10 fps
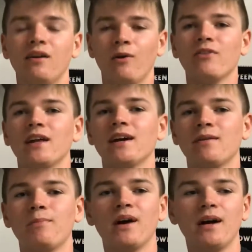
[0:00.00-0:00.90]
over
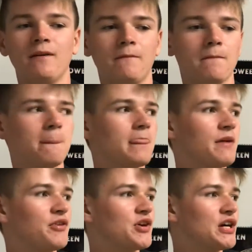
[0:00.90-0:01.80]
there. But
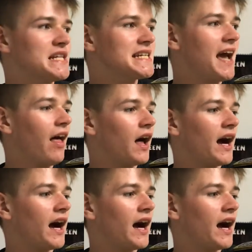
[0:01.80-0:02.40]
if you couldn't tell,